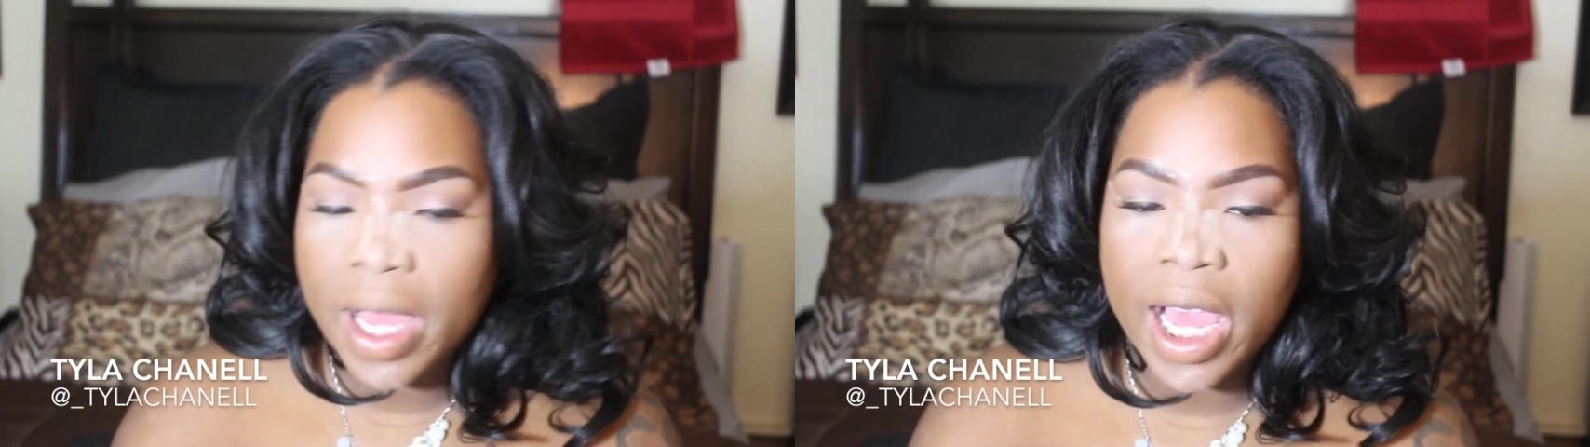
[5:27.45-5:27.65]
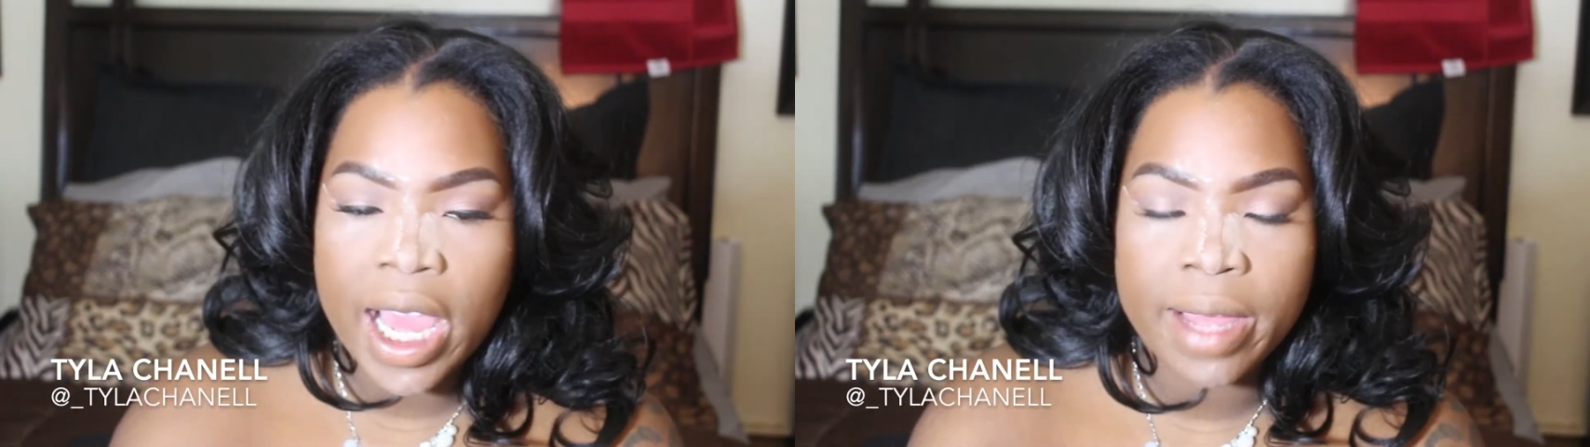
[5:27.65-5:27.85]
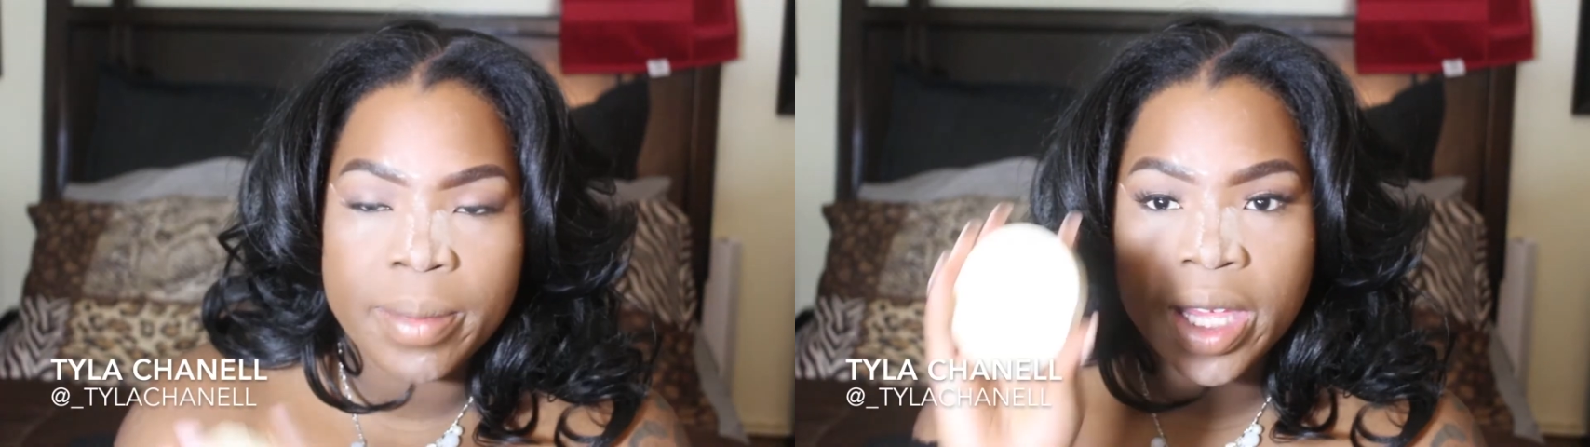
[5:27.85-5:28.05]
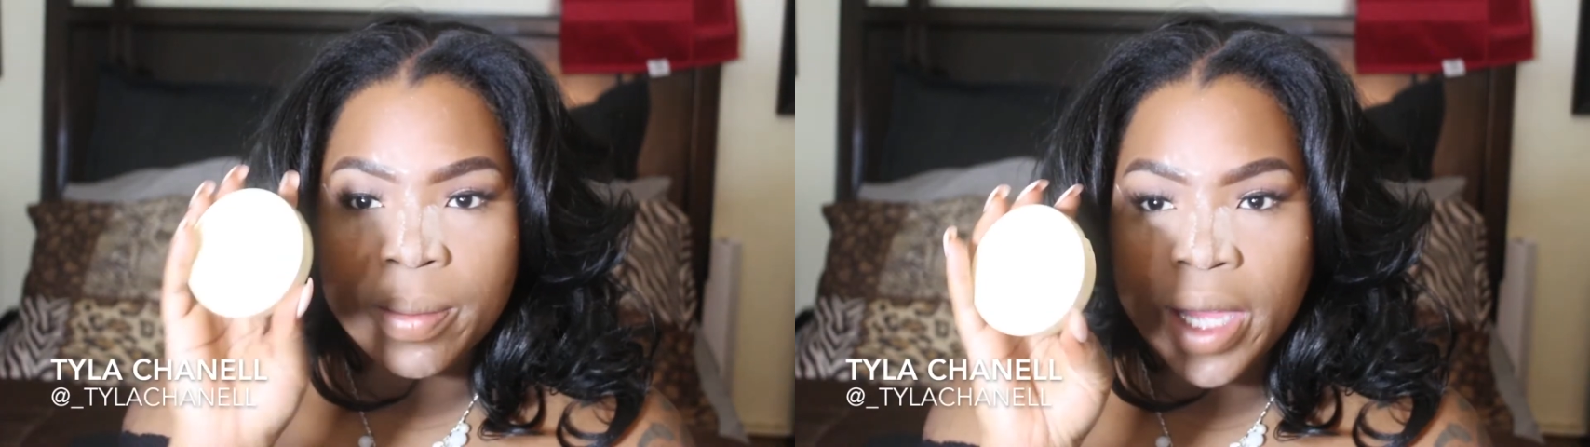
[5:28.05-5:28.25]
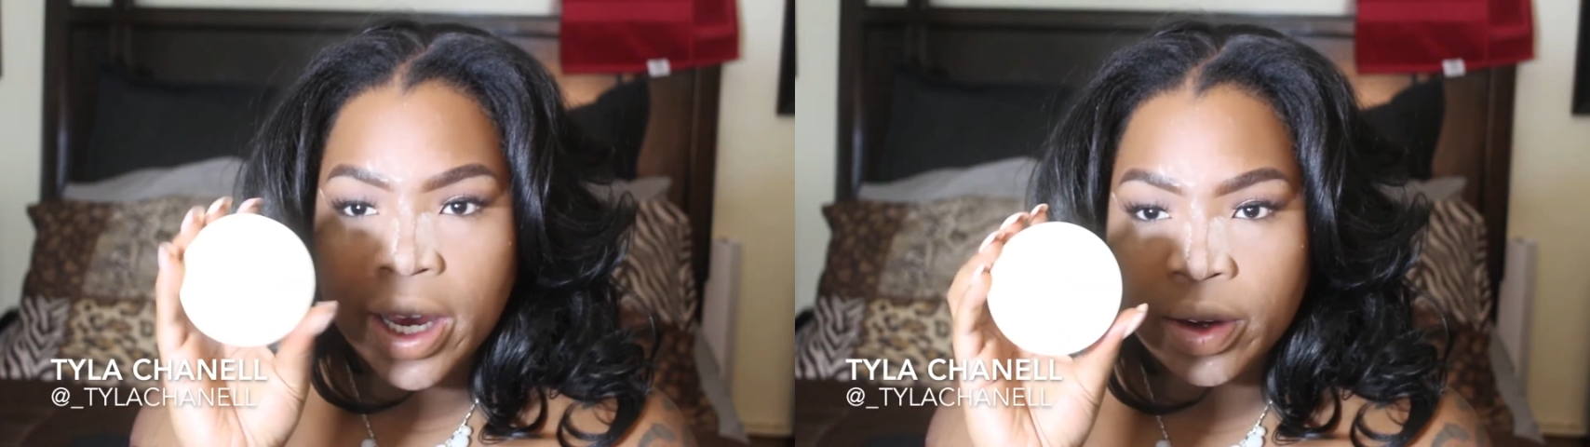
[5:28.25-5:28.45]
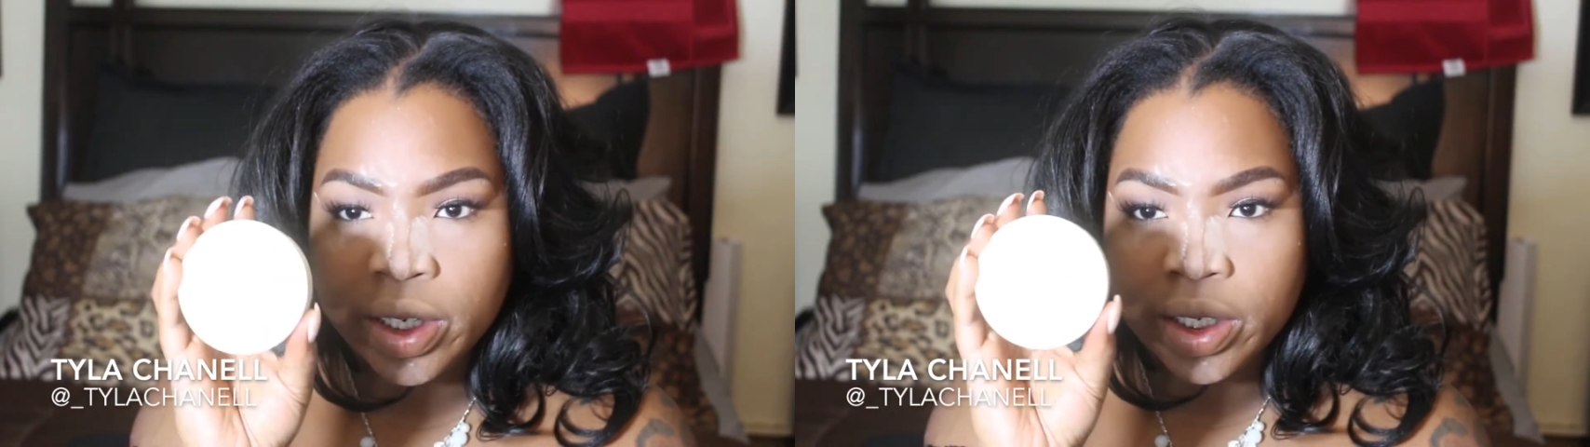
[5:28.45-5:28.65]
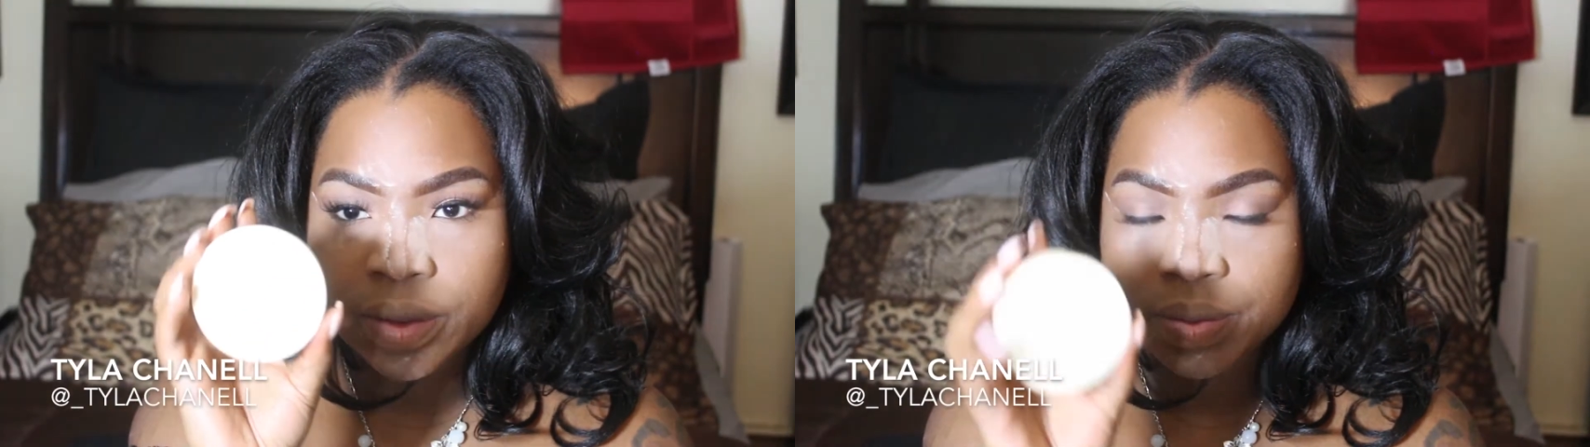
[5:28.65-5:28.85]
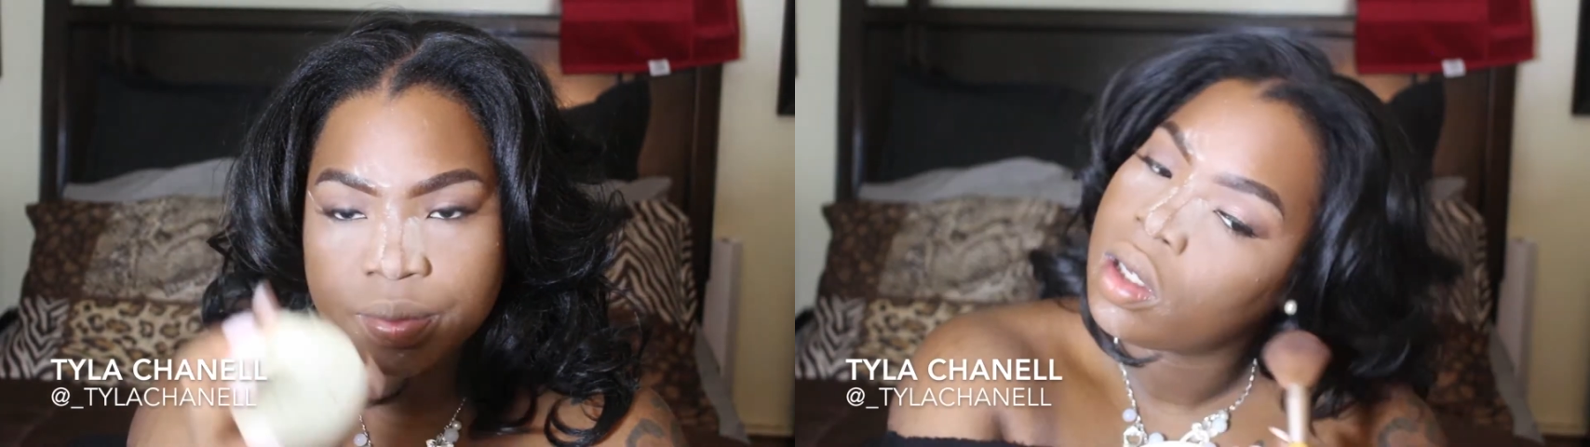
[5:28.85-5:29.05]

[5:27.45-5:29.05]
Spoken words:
Now for my contour area,